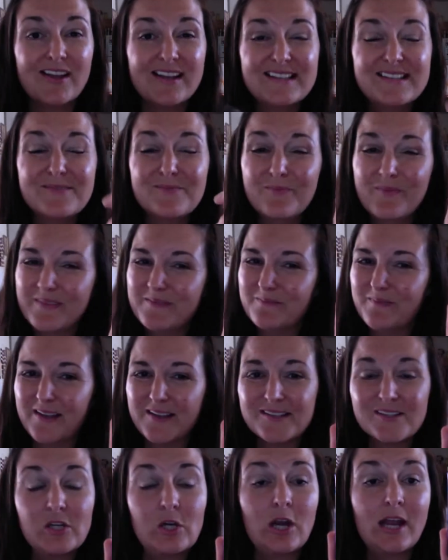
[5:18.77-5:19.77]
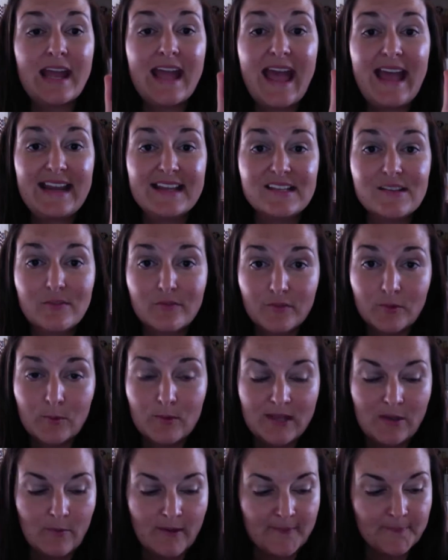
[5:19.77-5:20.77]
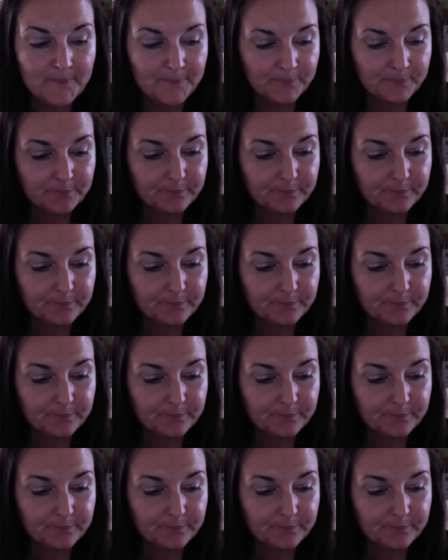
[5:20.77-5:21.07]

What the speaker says: It smells great, and it's a fruity one.